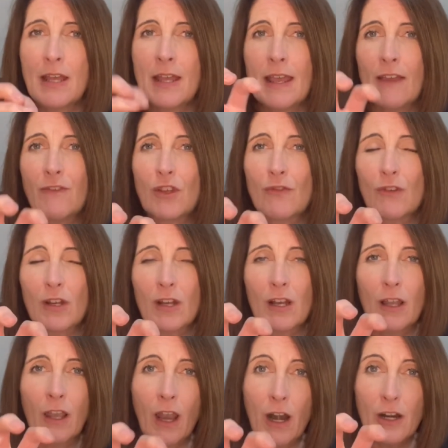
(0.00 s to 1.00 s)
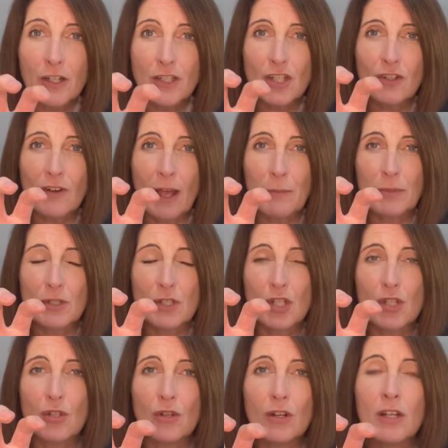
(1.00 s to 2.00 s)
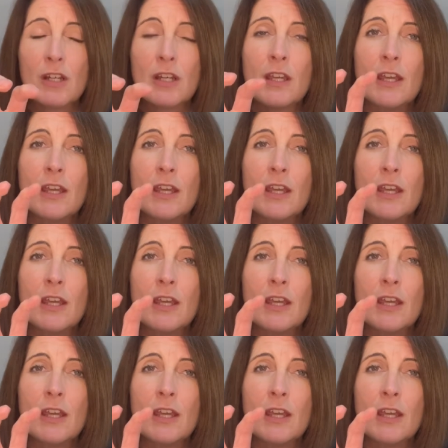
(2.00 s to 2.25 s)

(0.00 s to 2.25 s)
If you've got a larger aperture,